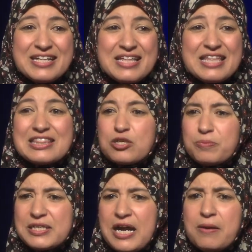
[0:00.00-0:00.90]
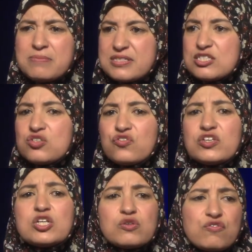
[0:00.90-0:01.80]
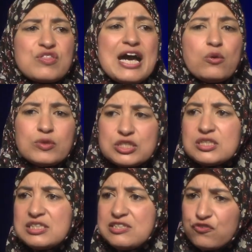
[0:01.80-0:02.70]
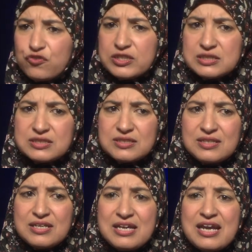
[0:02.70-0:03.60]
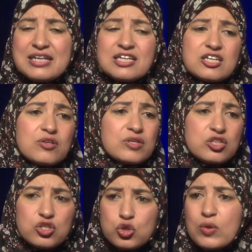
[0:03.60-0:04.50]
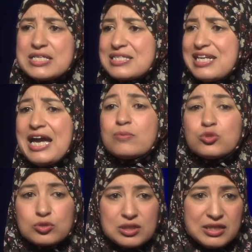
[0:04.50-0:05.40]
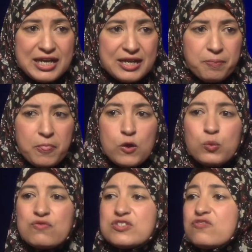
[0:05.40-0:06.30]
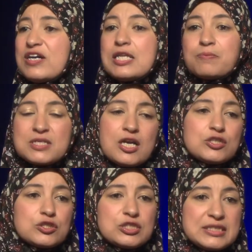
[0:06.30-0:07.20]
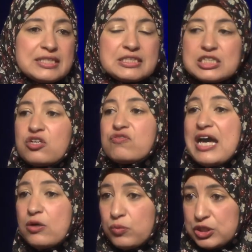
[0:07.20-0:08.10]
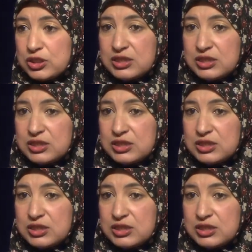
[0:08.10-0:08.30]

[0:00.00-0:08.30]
that there becomes this fear of that which is different. And here in the U S, alhamdulillah, we've developed an understanding of that which is